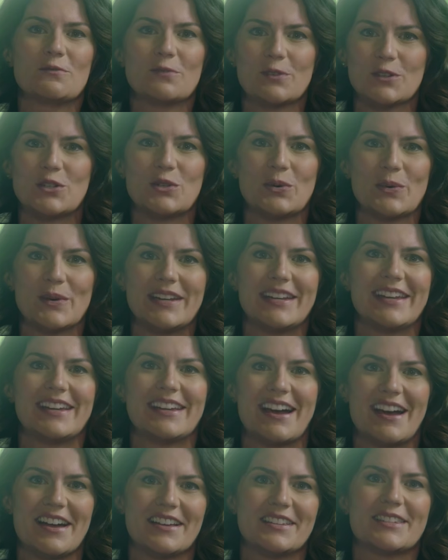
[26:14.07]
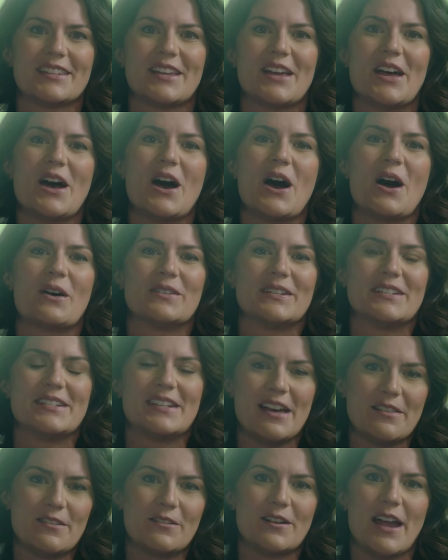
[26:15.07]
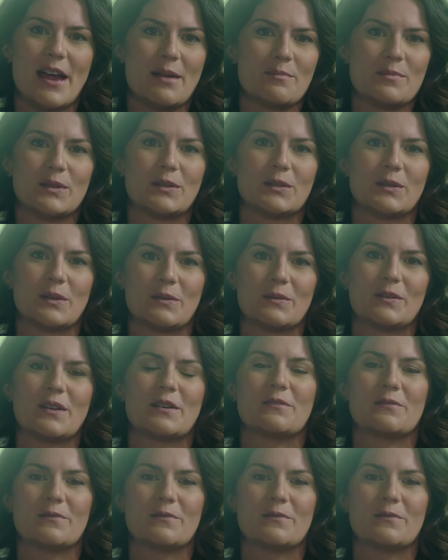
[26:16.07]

for joining us on another episode of